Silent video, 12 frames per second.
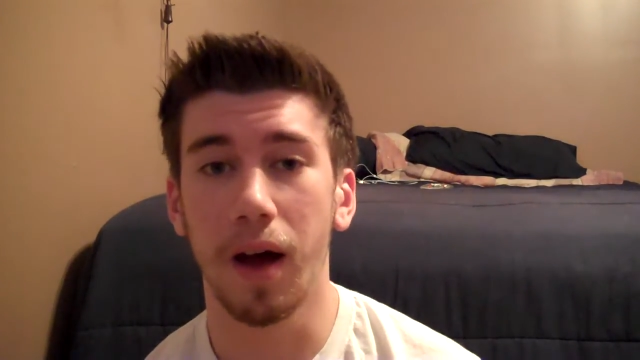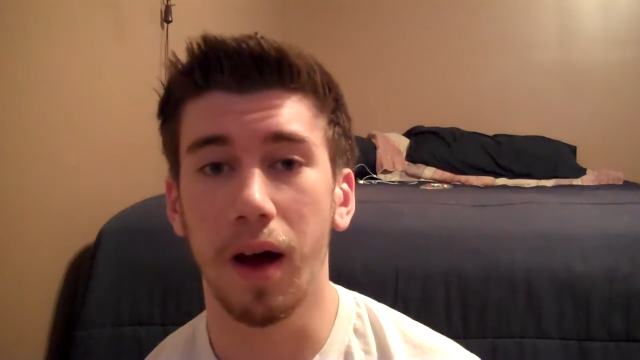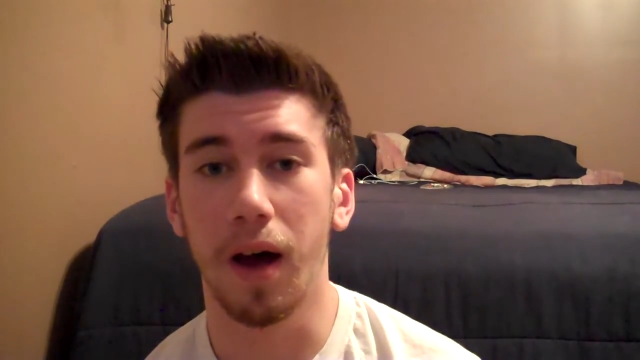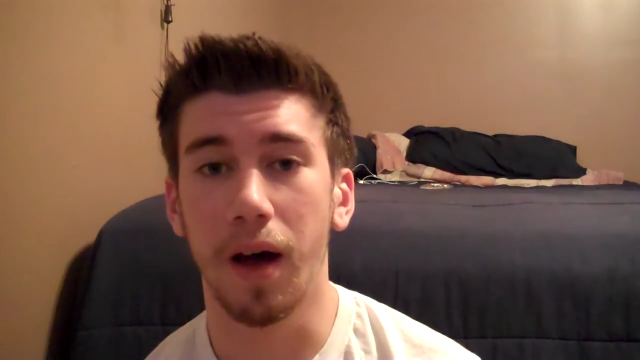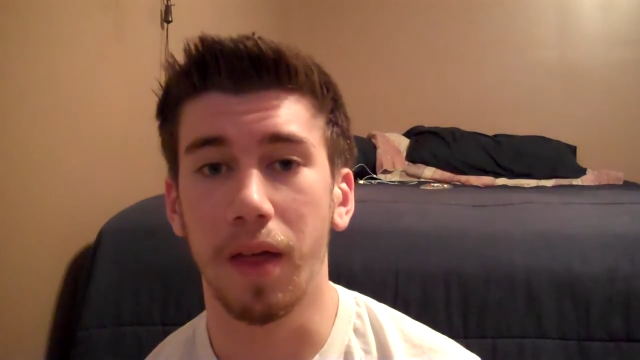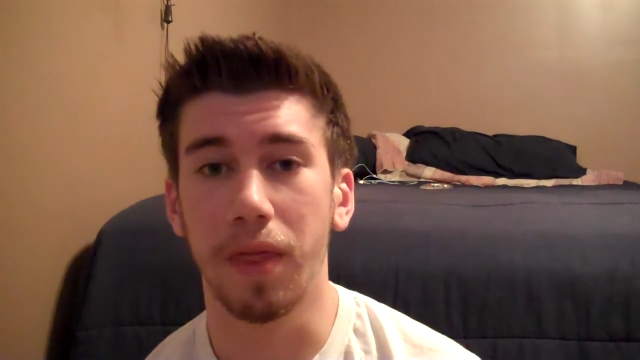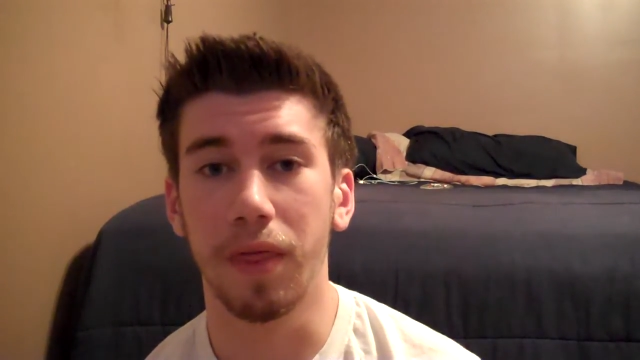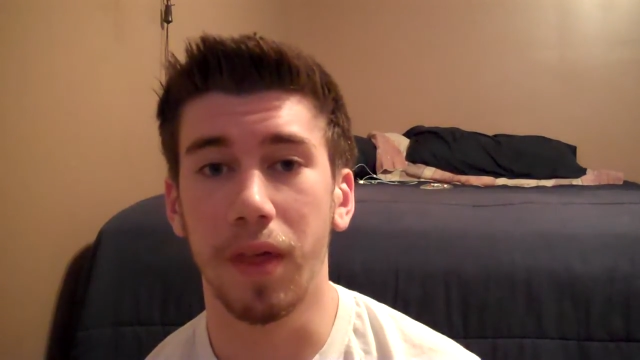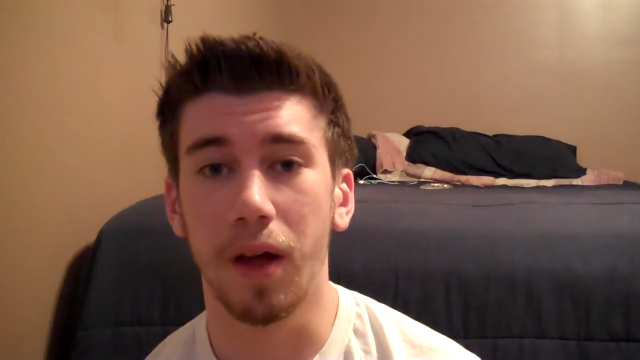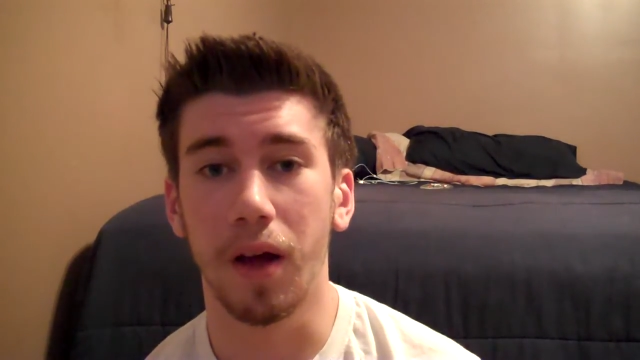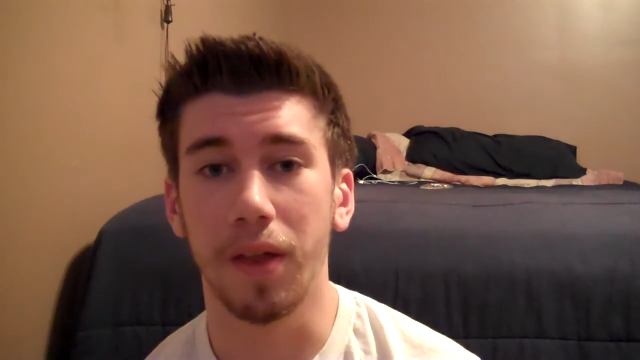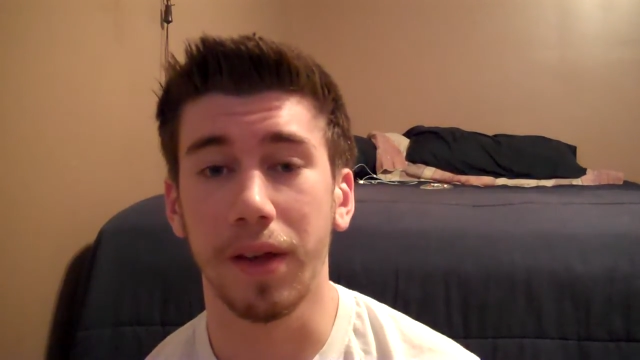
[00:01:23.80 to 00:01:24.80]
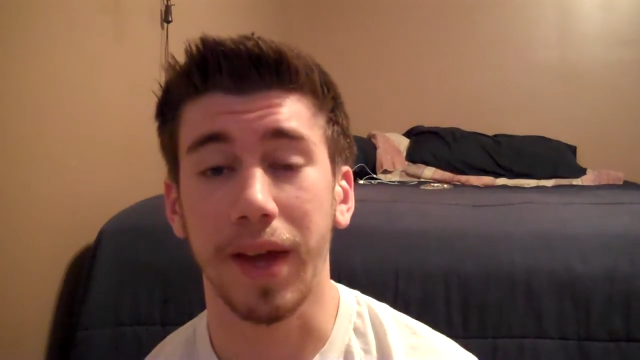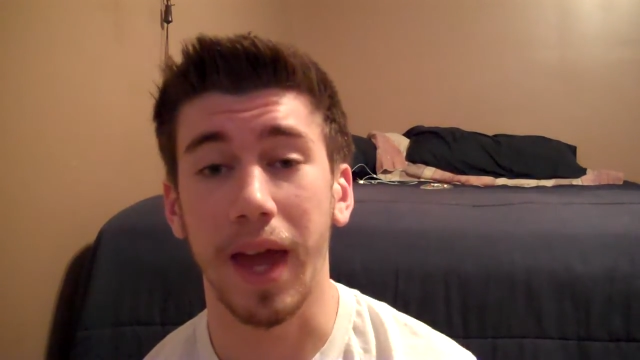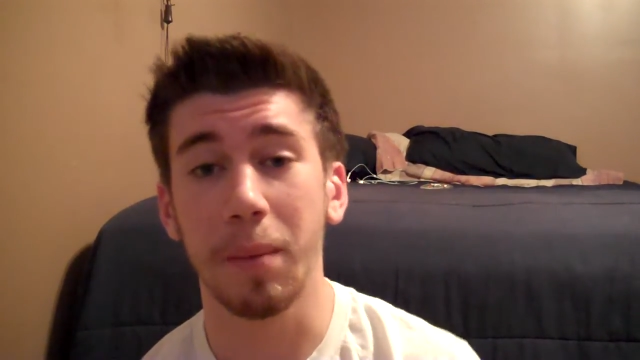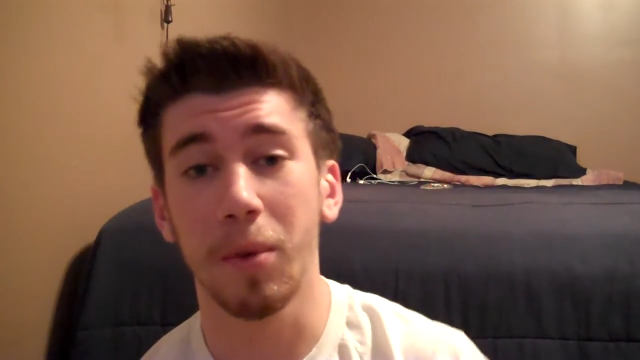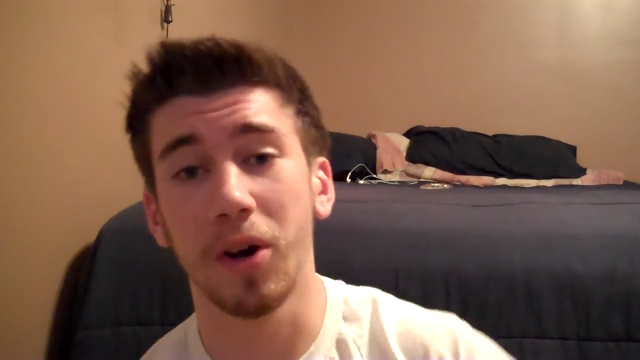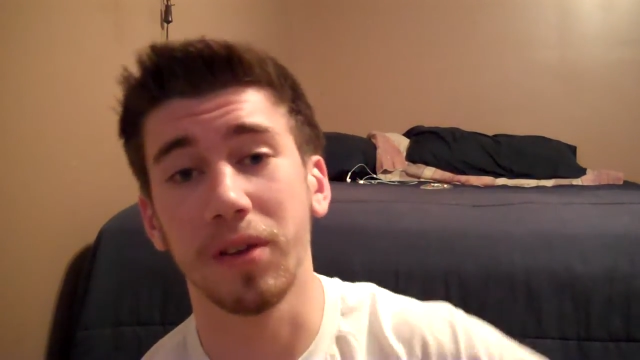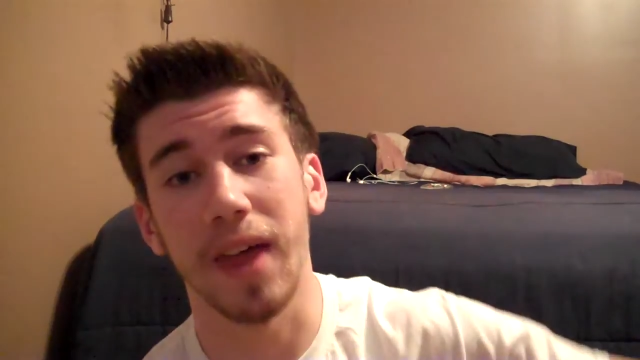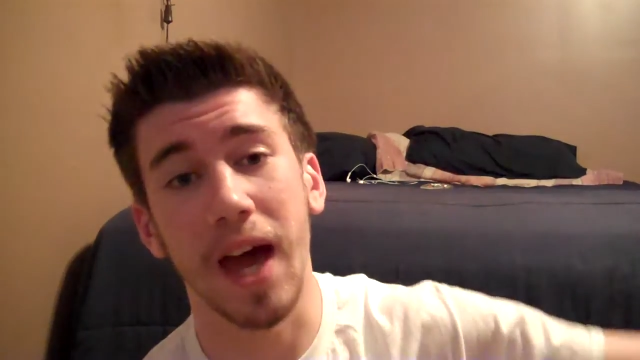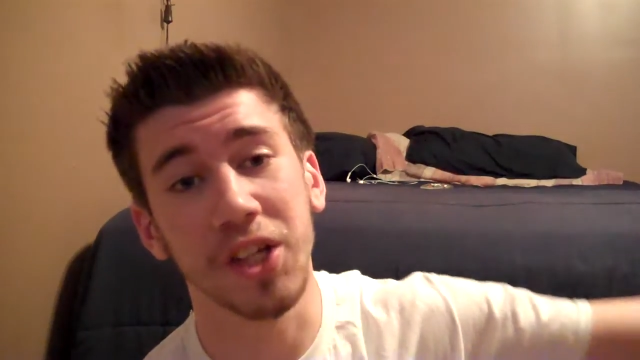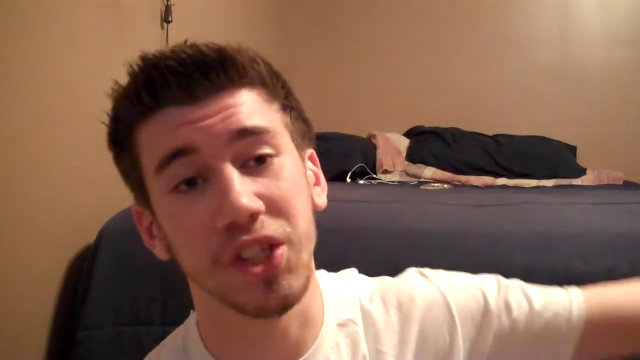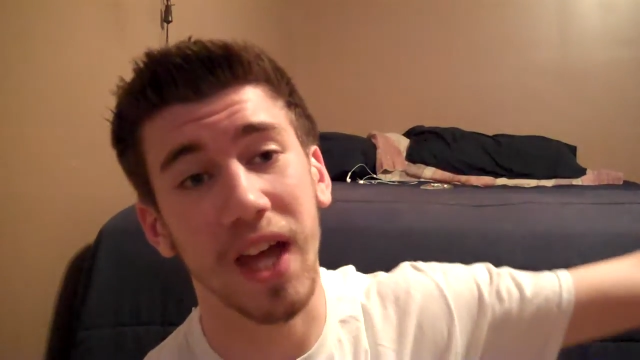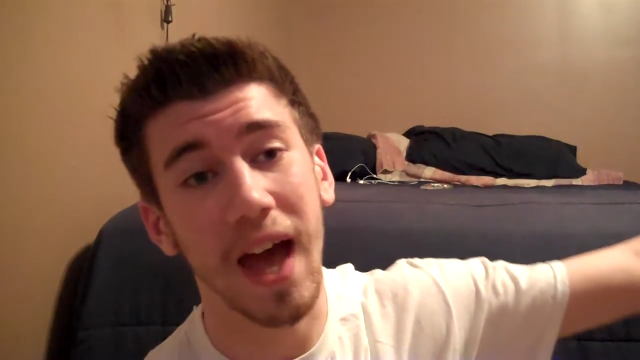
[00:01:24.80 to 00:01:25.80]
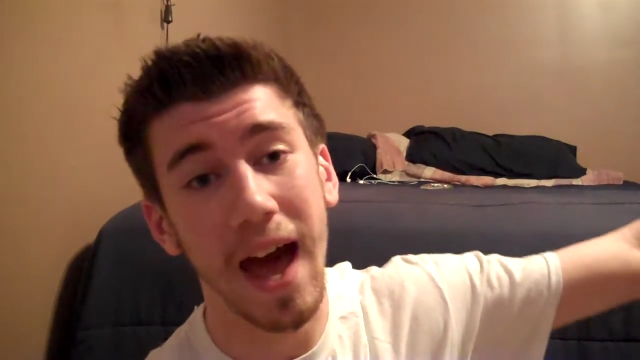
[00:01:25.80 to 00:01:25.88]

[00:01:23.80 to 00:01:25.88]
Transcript: Uh, the, the Kmart that actually